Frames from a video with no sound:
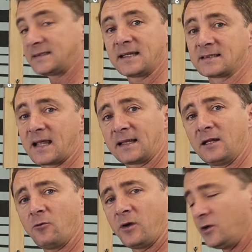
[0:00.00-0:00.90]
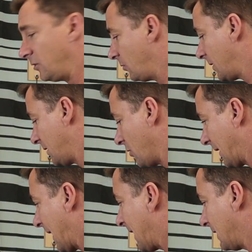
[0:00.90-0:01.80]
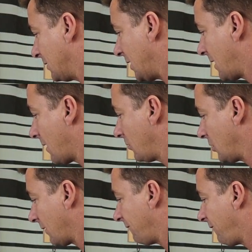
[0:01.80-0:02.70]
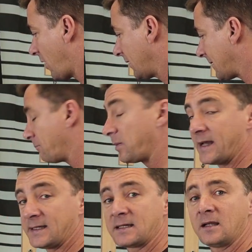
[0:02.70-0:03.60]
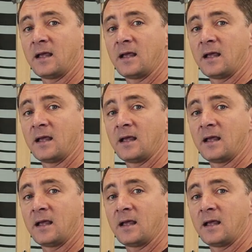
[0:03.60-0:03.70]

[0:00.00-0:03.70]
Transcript: that's exactly where you do it. You can edit the G code, you can find, replace,